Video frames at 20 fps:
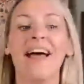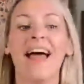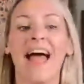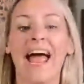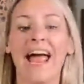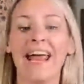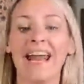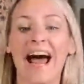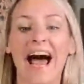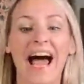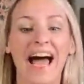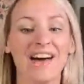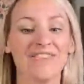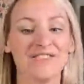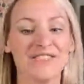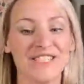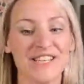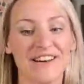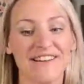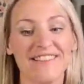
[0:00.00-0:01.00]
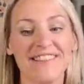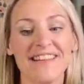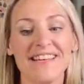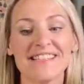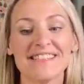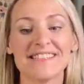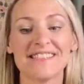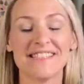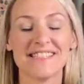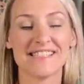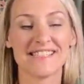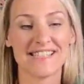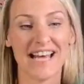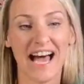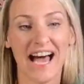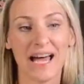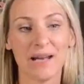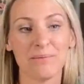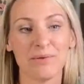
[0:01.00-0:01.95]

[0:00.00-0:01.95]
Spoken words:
And I have done this design